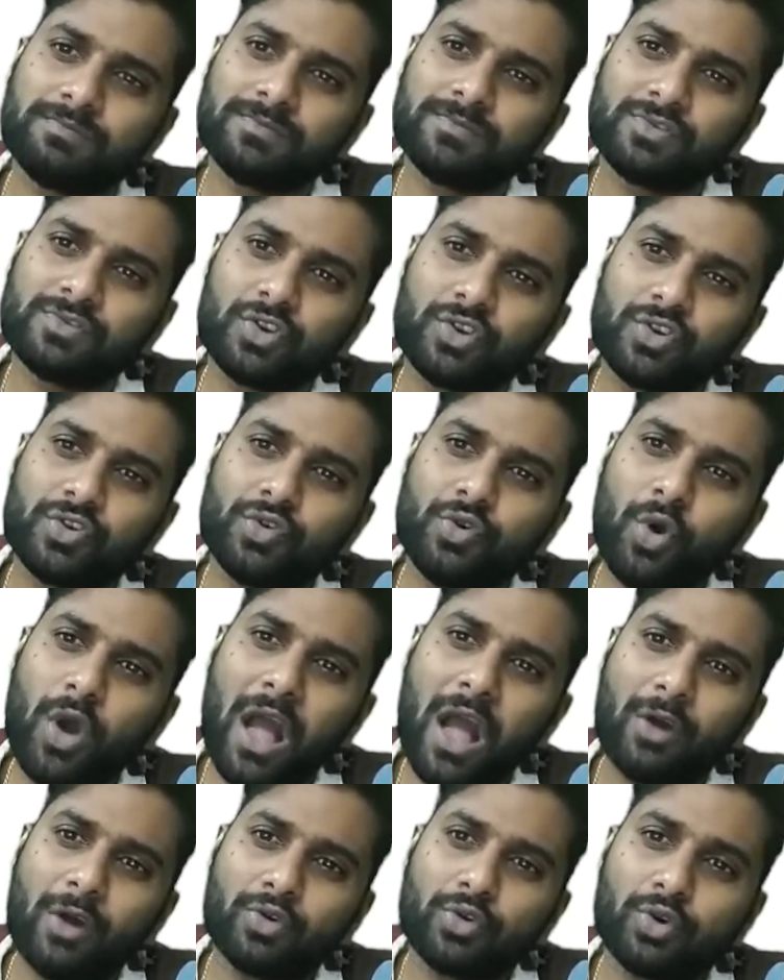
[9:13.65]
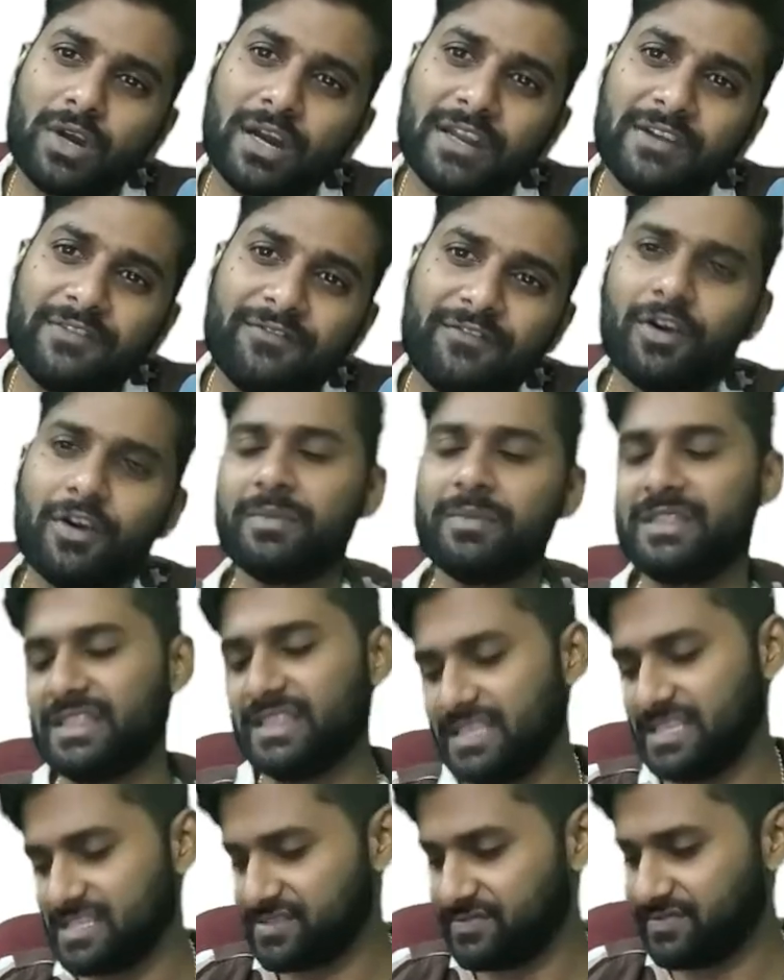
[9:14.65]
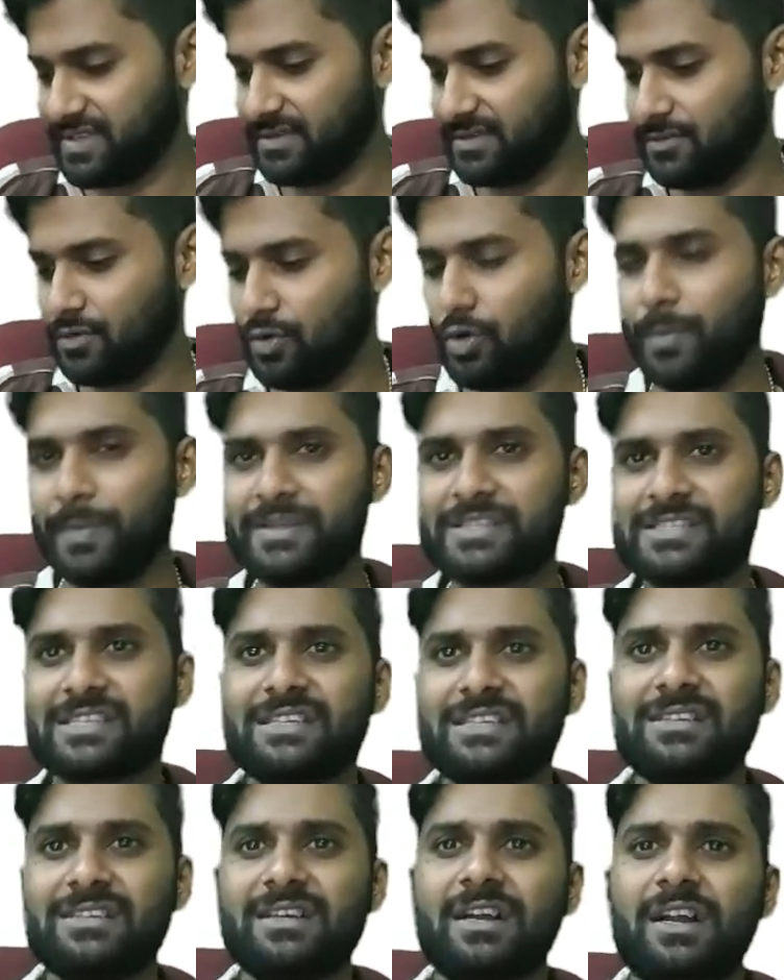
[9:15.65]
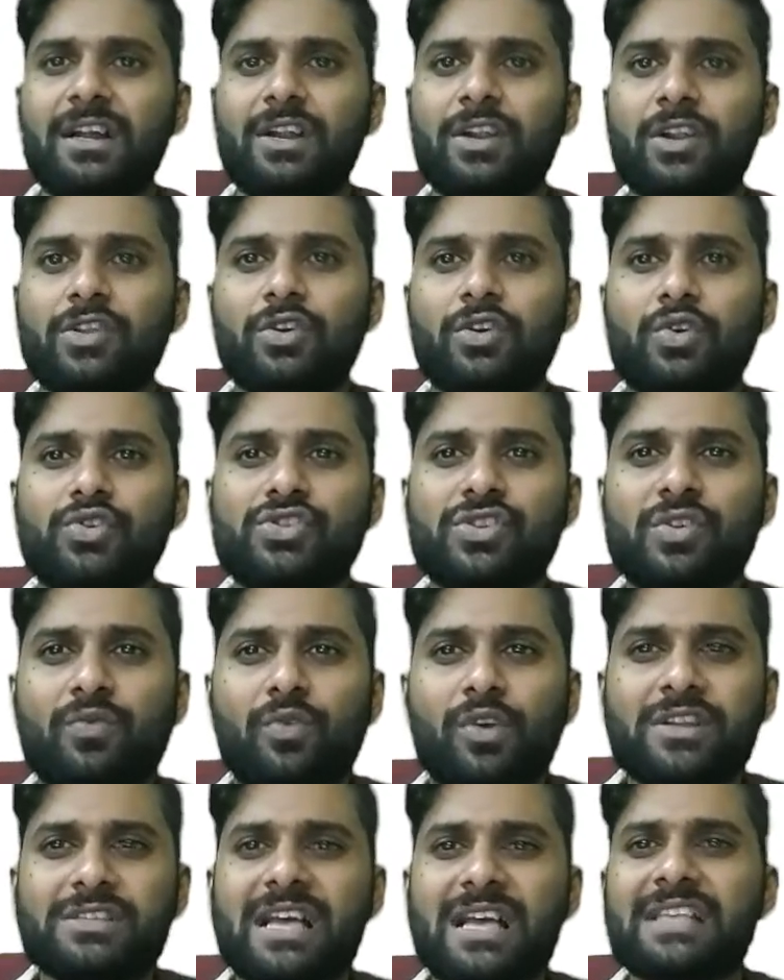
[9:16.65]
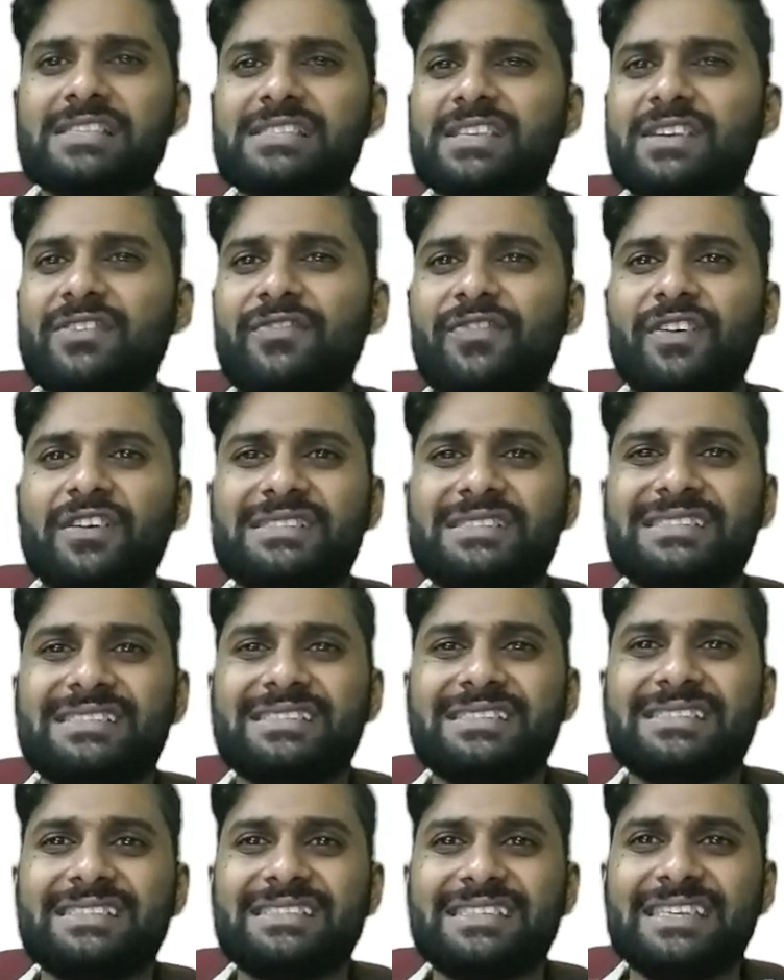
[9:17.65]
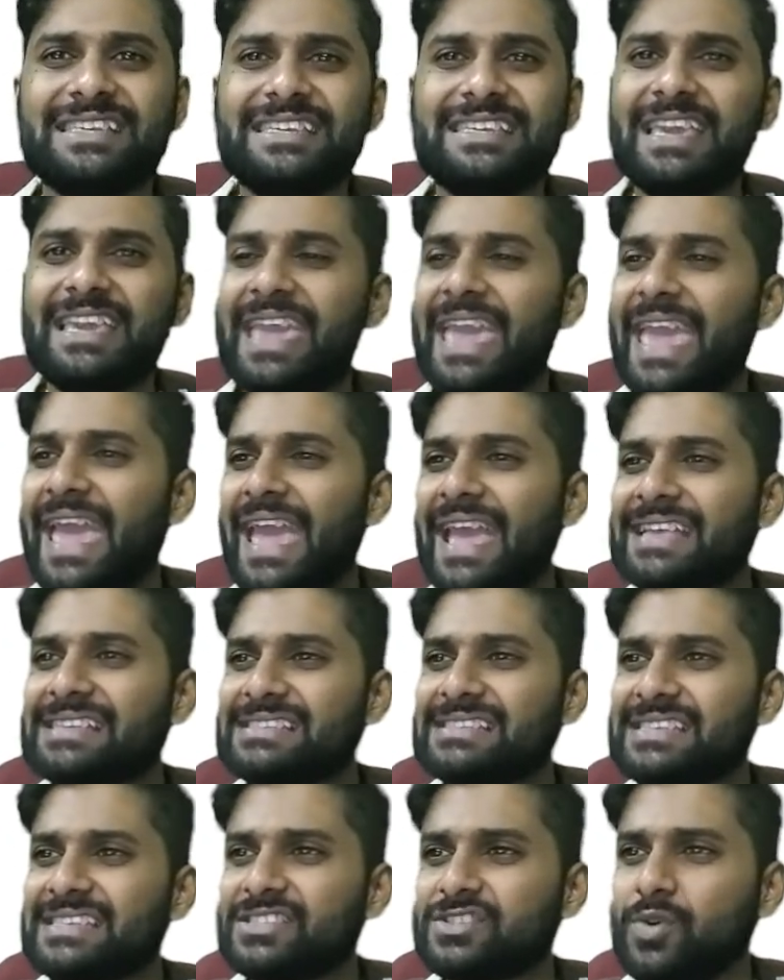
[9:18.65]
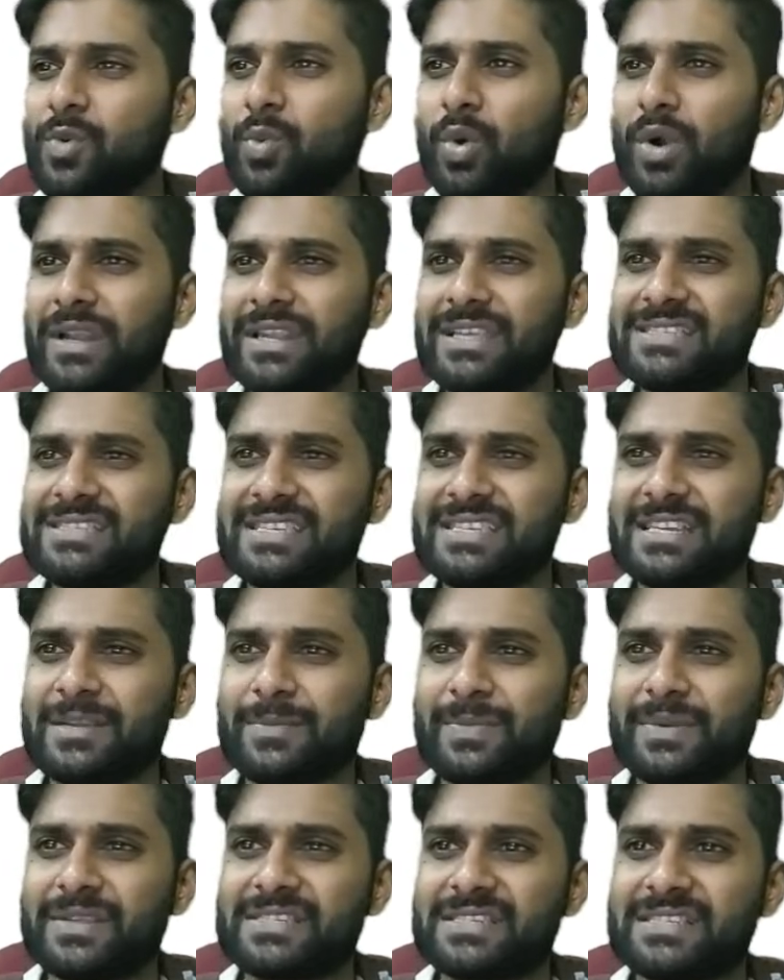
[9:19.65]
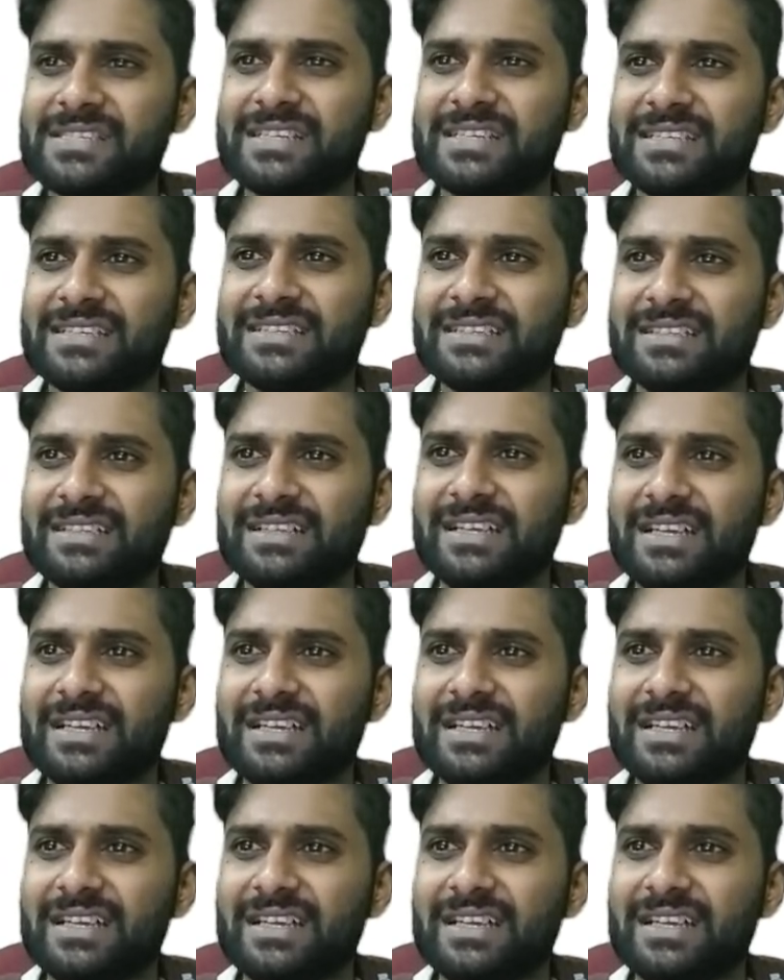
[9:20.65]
So you have to confirm in this way. Hope it's clear. Another question, what is the answer for GEASC? So what is G represented here?